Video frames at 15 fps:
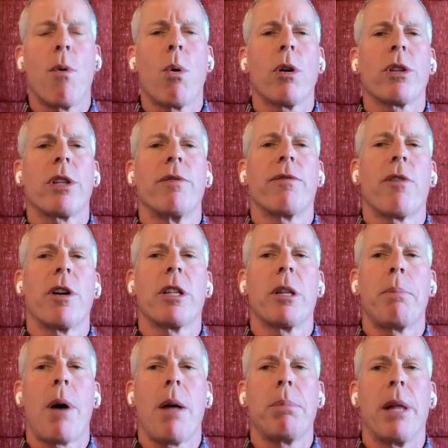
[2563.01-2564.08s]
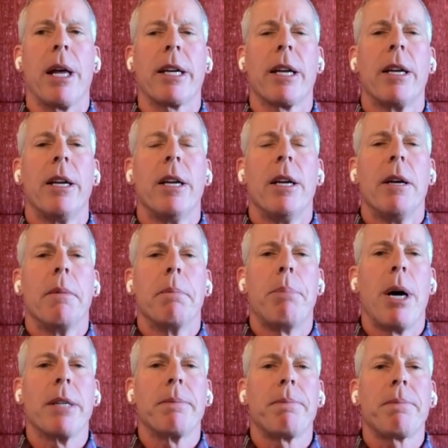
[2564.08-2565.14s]
forth in front of the public?
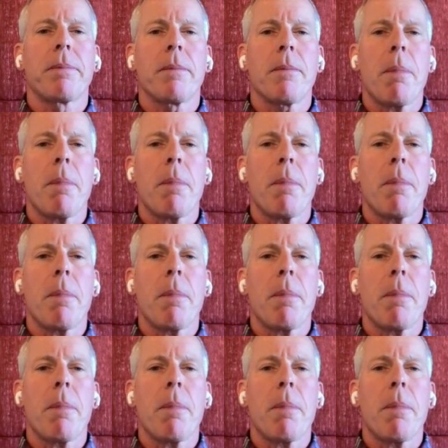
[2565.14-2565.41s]
But